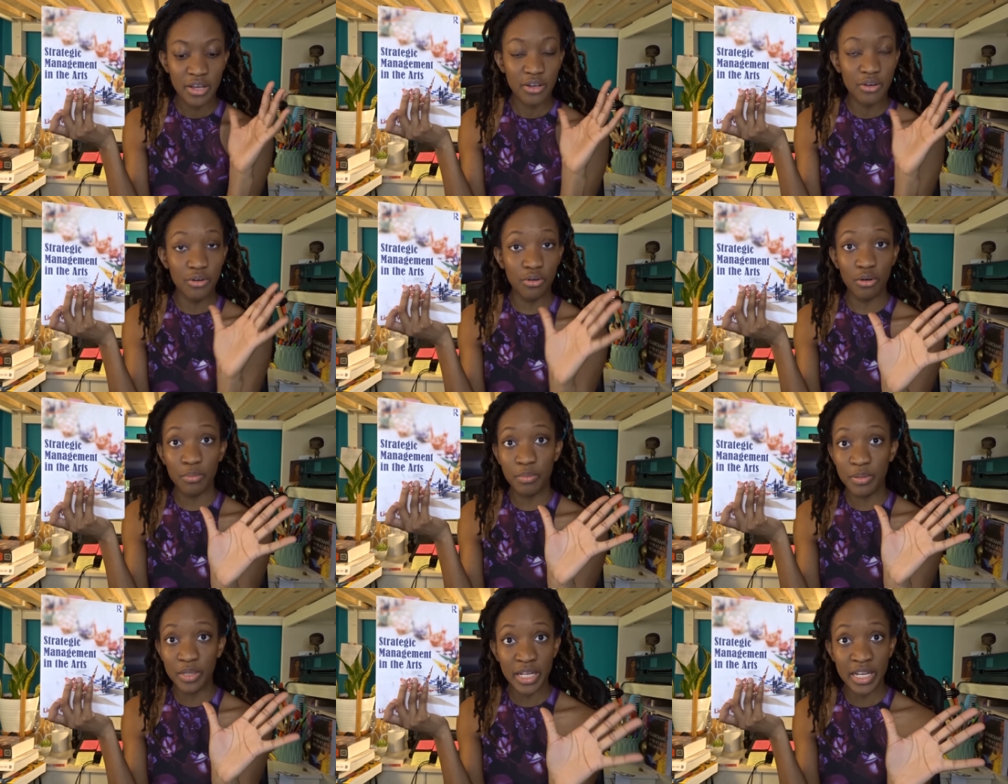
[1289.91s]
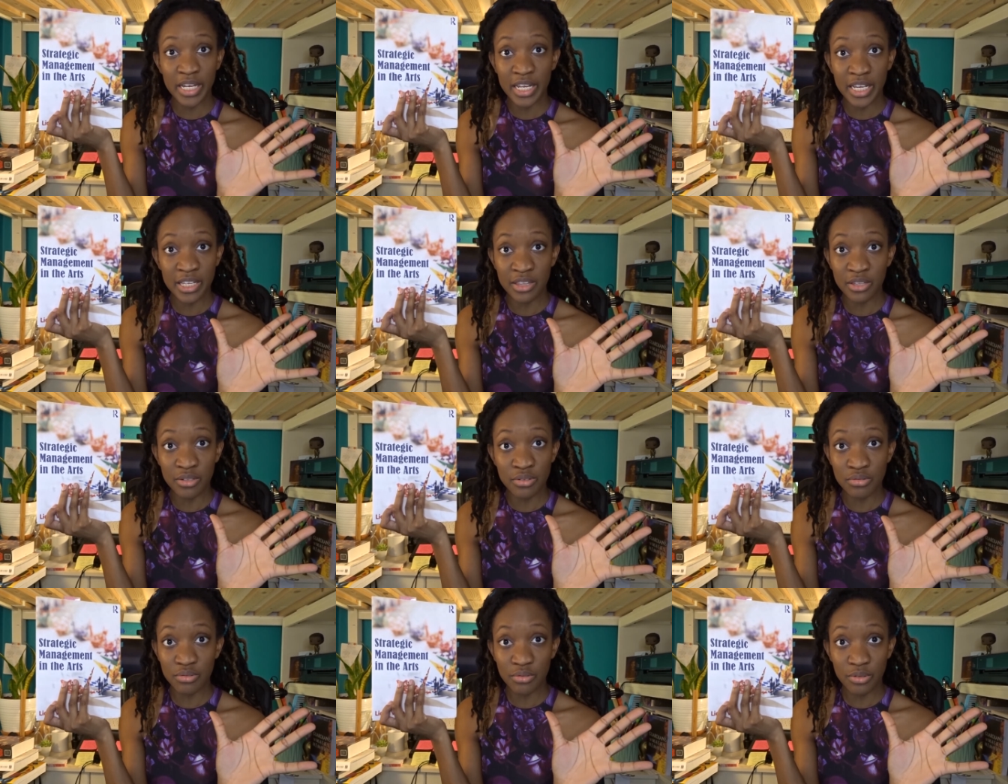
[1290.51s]
goal planning in
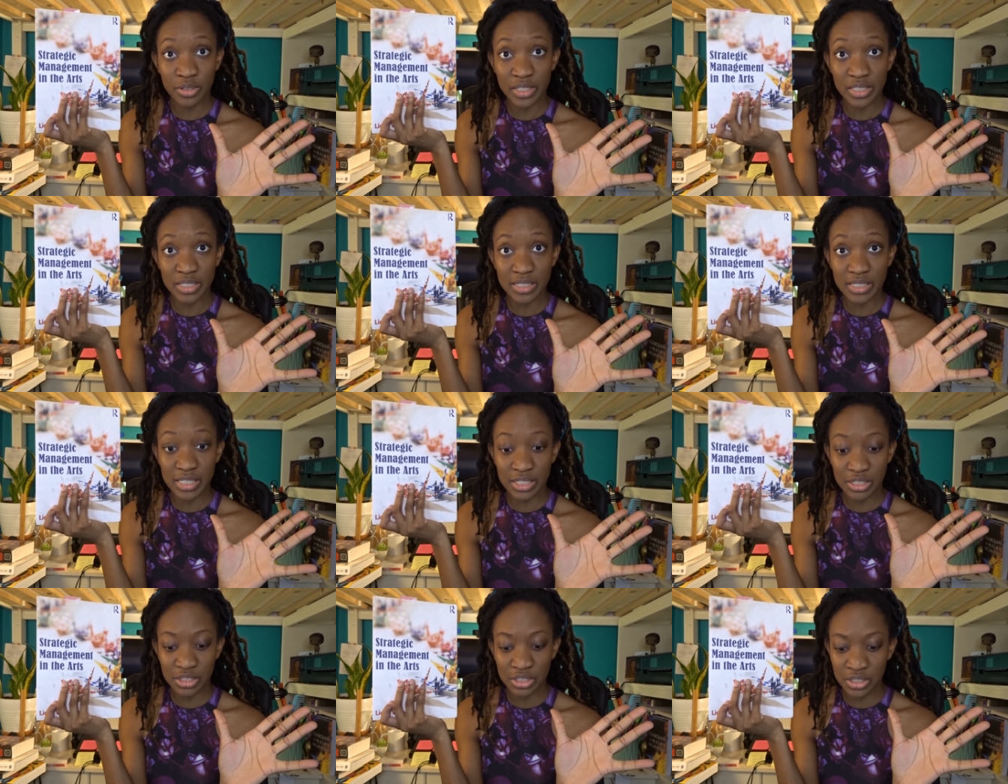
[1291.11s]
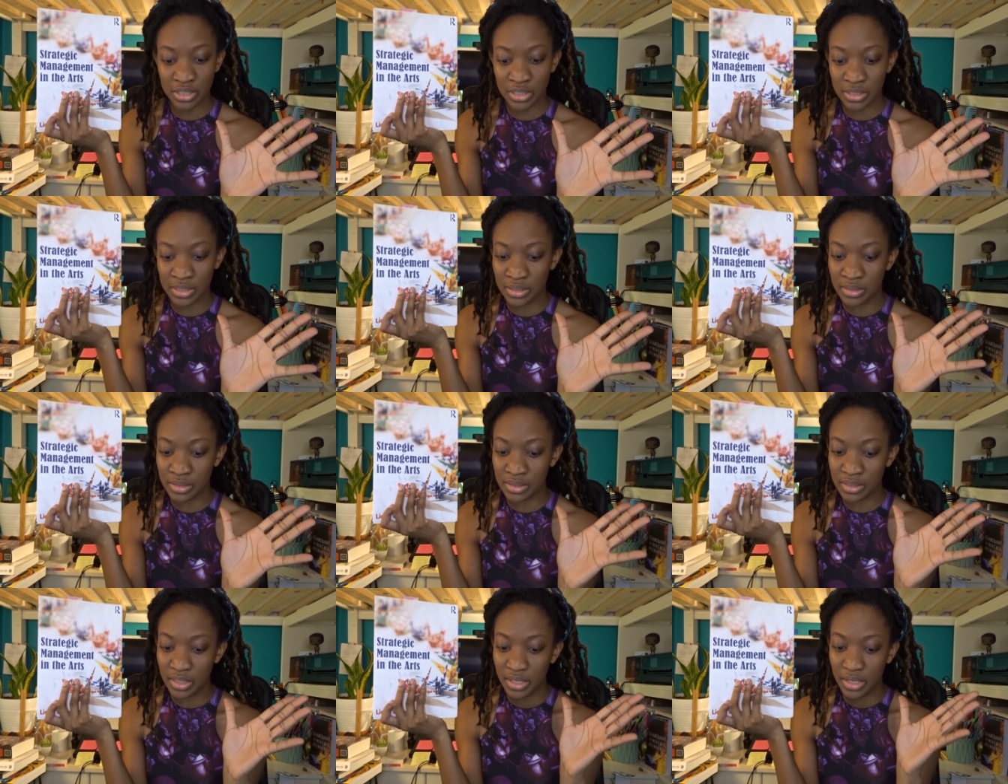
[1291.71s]
those
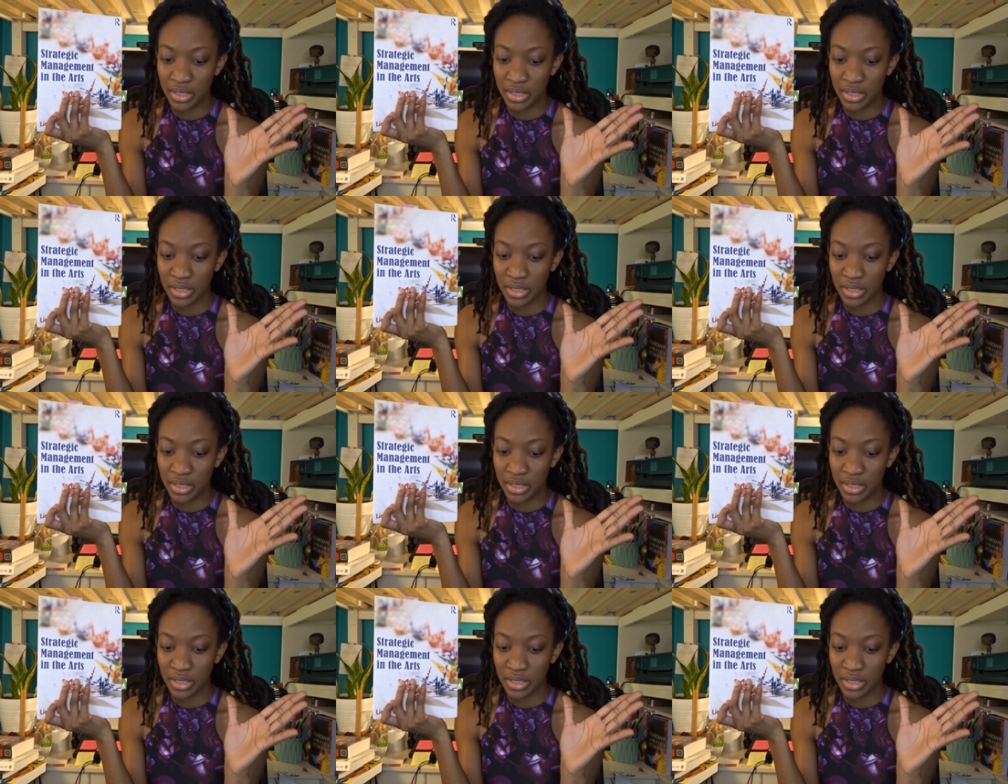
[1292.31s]
organizations,